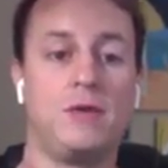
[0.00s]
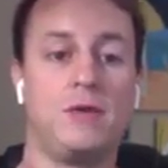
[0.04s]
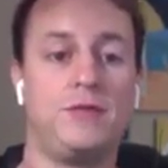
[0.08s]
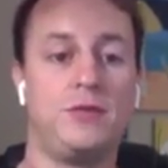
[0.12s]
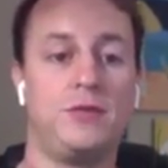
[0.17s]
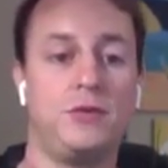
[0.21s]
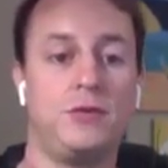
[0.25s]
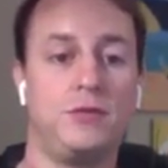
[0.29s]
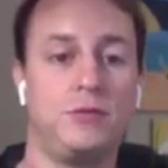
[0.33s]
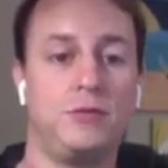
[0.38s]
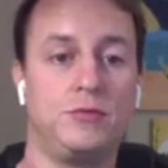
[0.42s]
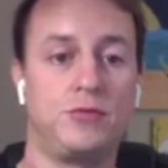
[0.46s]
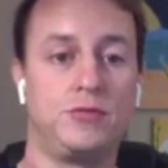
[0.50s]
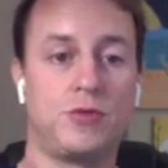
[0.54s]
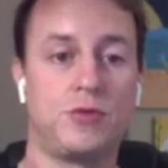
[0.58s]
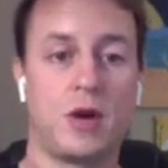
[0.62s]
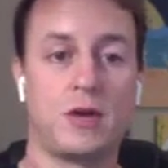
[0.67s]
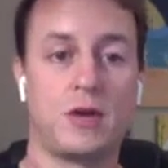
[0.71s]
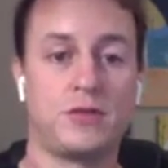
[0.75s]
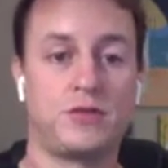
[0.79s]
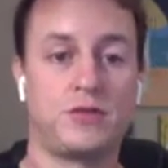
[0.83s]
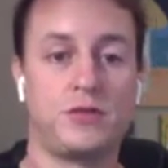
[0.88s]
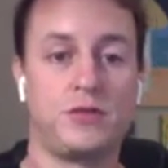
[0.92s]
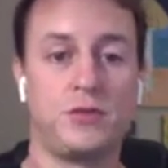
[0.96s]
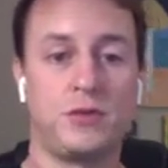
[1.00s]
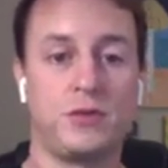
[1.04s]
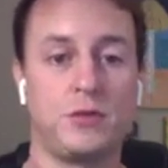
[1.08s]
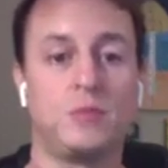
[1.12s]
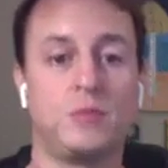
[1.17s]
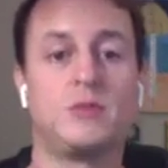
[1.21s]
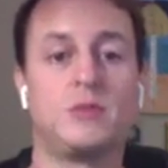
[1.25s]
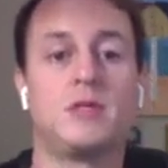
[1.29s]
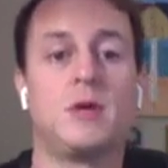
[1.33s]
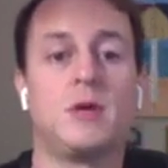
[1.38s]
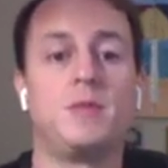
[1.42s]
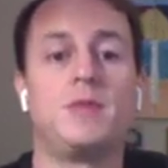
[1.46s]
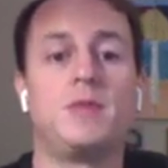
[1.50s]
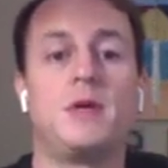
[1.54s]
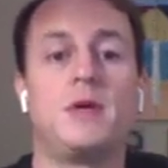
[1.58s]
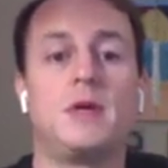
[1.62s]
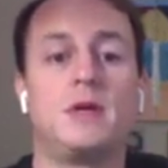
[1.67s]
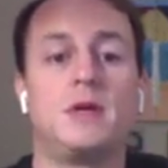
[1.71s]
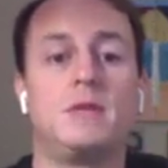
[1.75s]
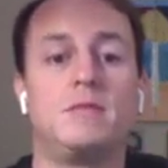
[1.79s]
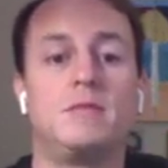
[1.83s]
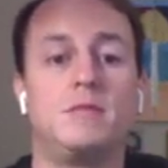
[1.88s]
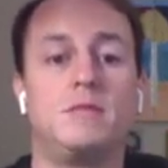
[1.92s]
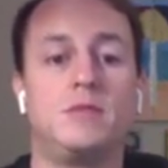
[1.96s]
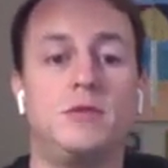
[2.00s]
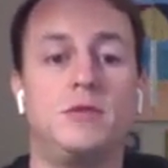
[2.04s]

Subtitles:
If you try to soothe it with something,